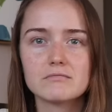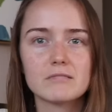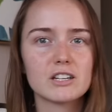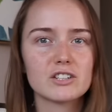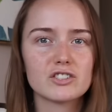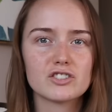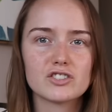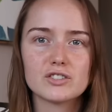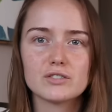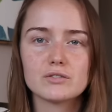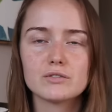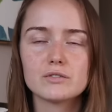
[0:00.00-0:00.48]

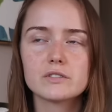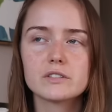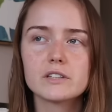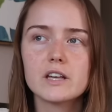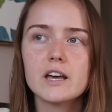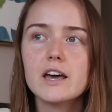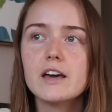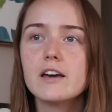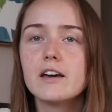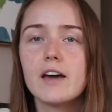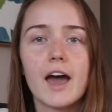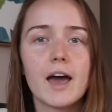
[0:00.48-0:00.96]
issues
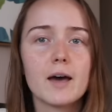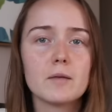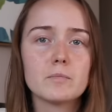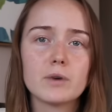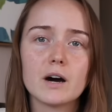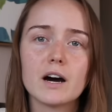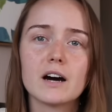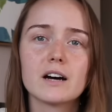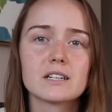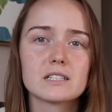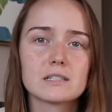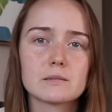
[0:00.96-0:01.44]
and
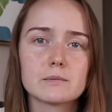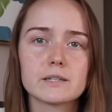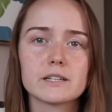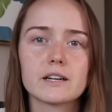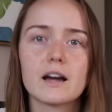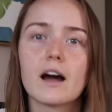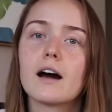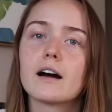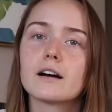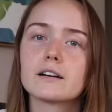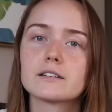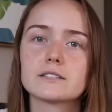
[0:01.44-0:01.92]
possibly
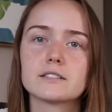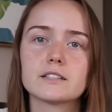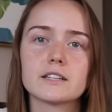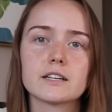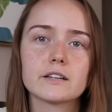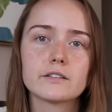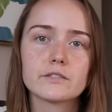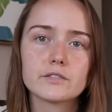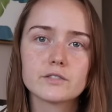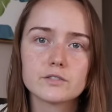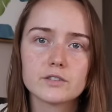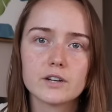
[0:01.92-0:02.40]

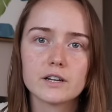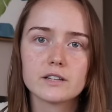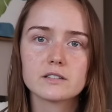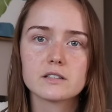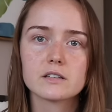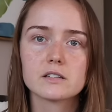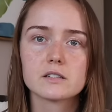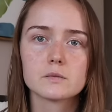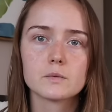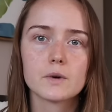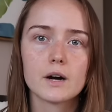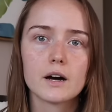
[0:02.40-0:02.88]
oxidative stress
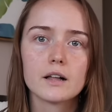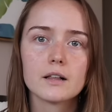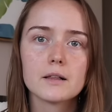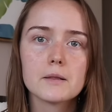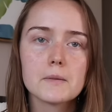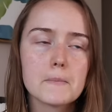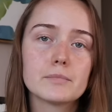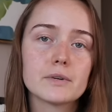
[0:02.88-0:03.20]
as well.